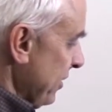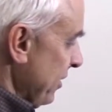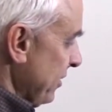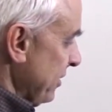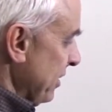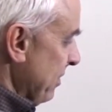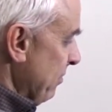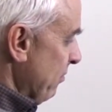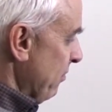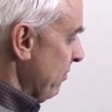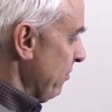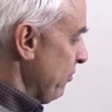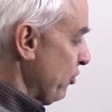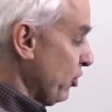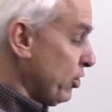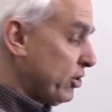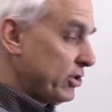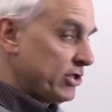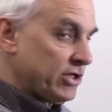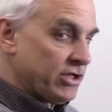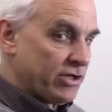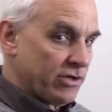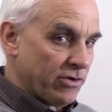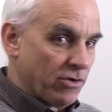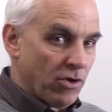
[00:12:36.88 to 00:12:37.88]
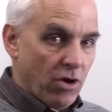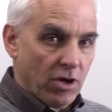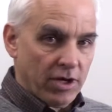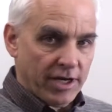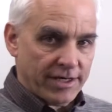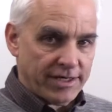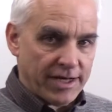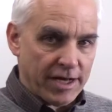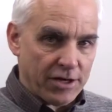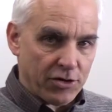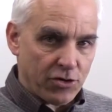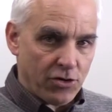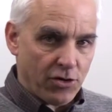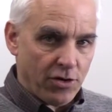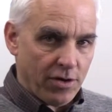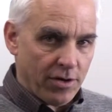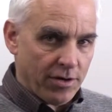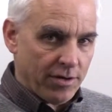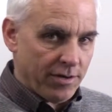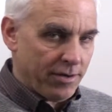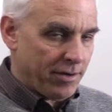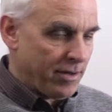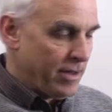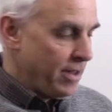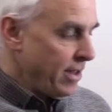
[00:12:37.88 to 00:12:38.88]
are some books, they're all
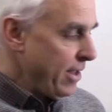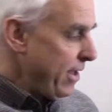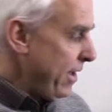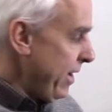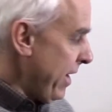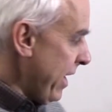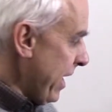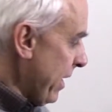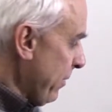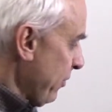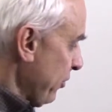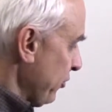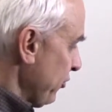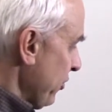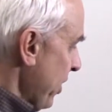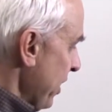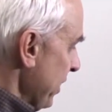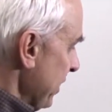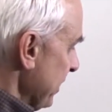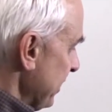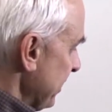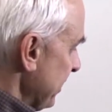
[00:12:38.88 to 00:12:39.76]
identical, and we're trying to